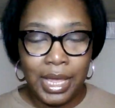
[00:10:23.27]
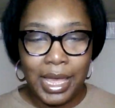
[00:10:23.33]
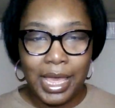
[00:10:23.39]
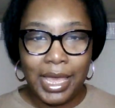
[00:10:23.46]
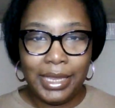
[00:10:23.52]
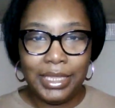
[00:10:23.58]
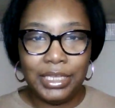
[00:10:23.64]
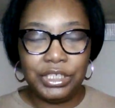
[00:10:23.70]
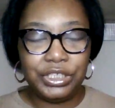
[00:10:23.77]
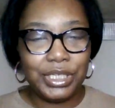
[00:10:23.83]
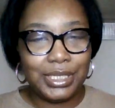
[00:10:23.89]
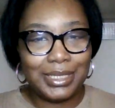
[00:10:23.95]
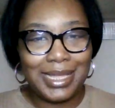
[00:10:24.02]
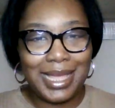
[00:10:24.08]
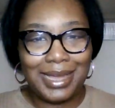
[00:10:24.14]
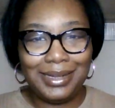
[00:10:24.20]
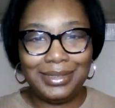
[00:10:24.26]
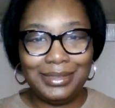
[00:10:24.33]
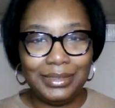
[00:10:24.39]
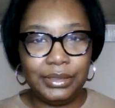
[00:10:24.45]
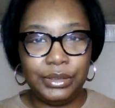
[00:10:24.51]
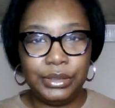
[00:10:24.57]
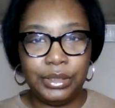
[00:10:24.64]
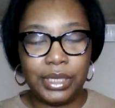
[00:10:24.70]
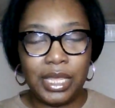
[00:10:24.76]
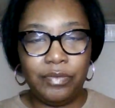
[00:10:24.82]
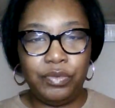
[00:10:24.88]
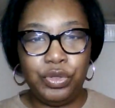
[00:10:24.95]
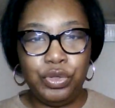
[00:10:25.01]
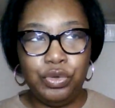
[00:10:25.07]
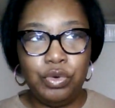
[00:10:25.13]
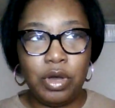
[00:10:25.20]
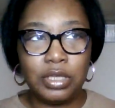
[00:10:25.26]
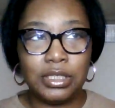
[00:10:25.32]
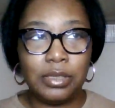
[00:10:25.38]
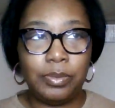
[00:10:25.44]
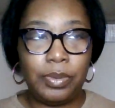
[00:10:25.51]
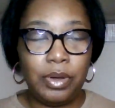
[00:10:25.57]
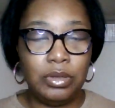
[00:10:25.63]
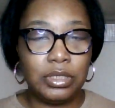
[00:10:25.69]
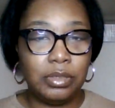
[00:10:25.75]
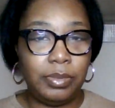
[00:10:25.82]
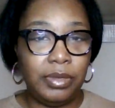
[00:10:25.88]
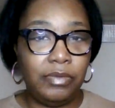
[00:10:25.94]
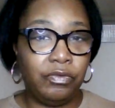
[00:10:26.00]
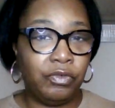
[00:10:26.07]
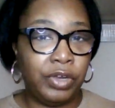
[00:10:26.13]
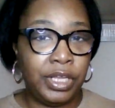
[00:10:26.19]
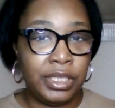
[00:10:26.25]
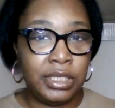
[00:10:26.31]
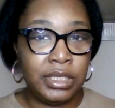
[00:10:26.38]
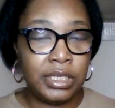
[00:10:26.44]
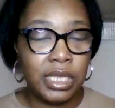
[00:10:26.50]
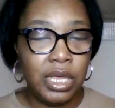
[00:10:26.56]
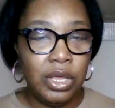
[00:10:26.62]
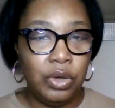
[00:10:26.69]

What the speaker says: And it's just not a good look. If you are supposed to be friends